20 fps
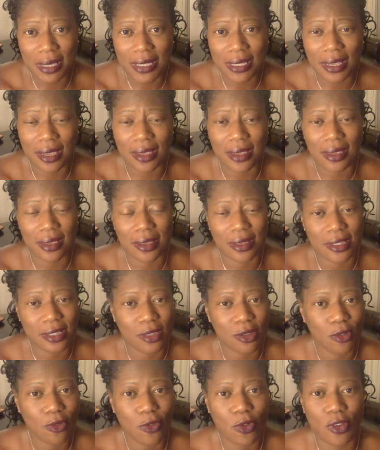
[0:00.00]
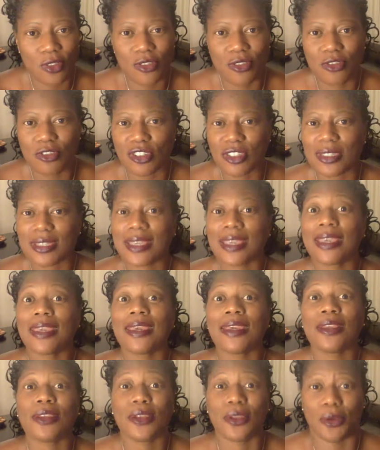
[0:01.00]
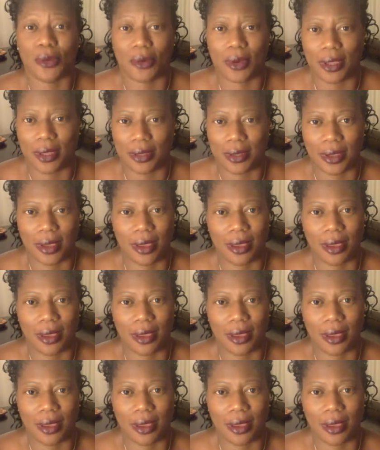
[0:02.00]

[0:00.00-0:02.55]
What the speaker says: taking and so forth. You just can't do it.